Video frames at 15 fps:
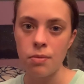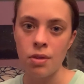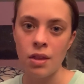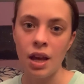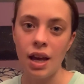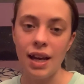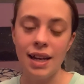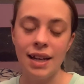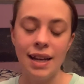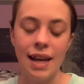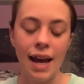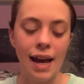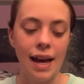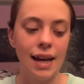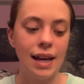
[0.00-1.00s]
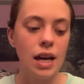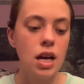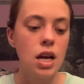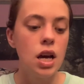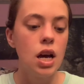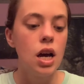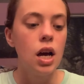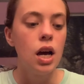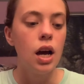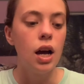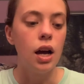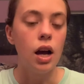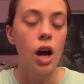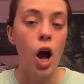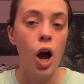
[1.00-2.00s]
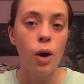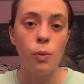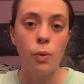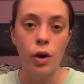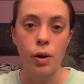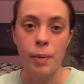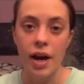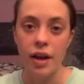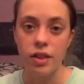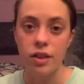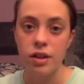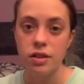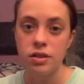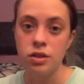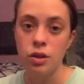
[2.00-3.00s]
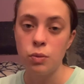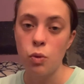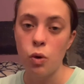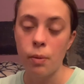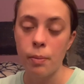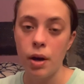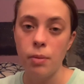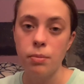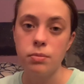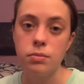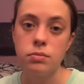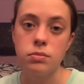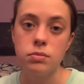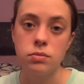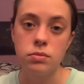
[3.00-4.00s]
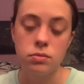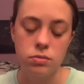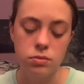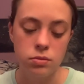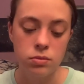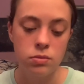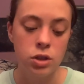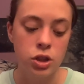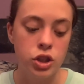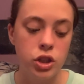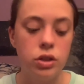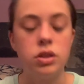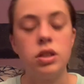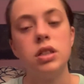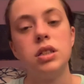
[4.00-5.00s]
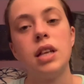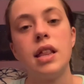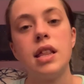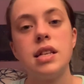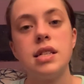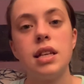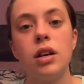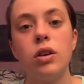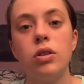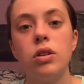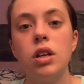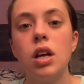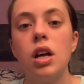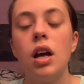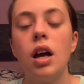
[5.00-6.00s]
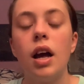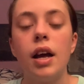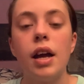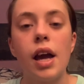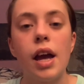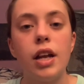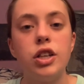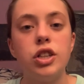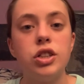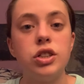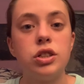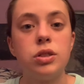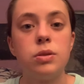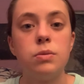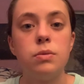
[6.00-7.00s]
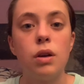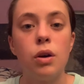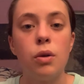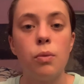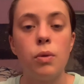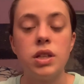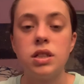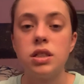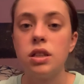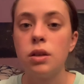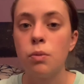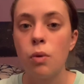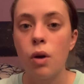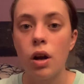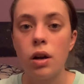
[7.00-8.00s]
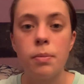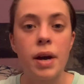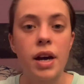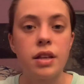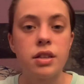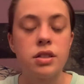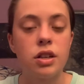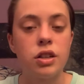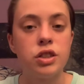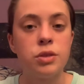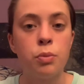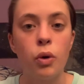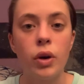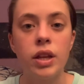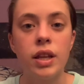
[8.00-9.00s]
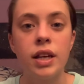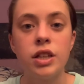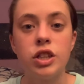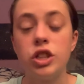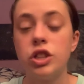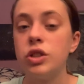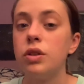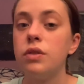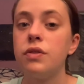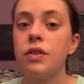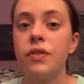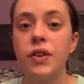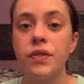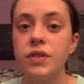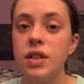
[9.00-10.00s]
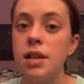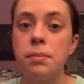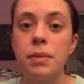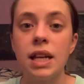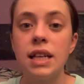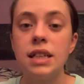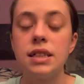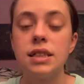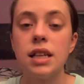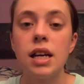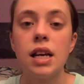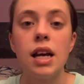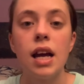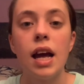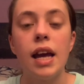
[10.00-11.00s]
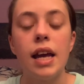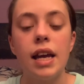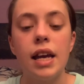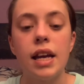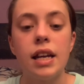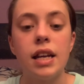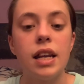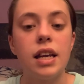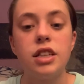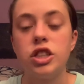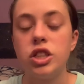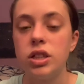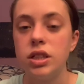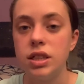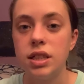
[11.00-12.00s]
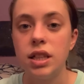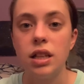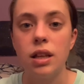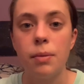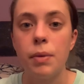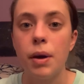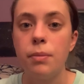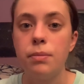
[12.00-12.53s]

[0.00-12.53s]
in a hot water bath to warm up the juices and the seal. And just once the water bath starts boiling, just do it for 15 minutes, and that should seal them up